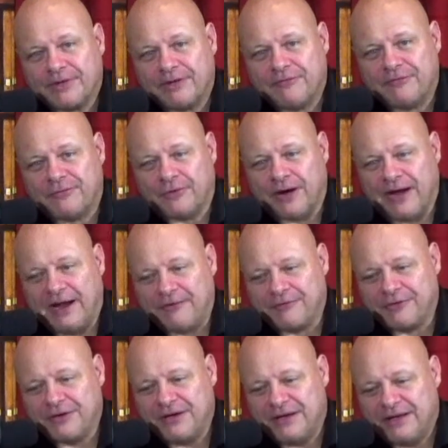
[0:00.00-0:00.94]
For
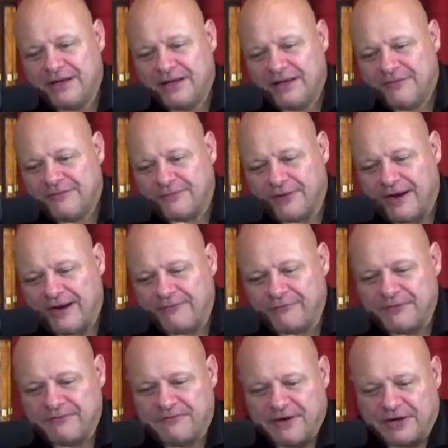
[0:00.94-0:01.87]
every, for
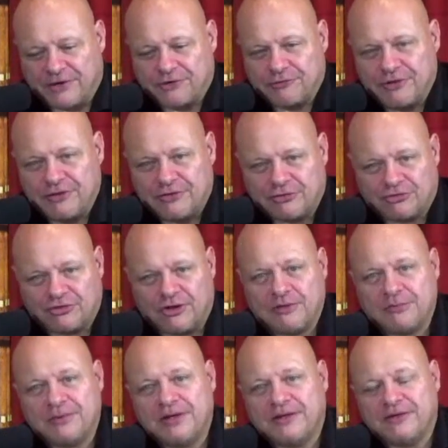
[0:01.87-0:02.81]
every victory, there's going
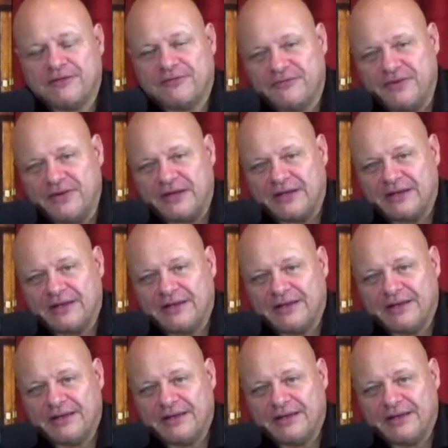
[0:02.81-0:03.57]
to be a defeat.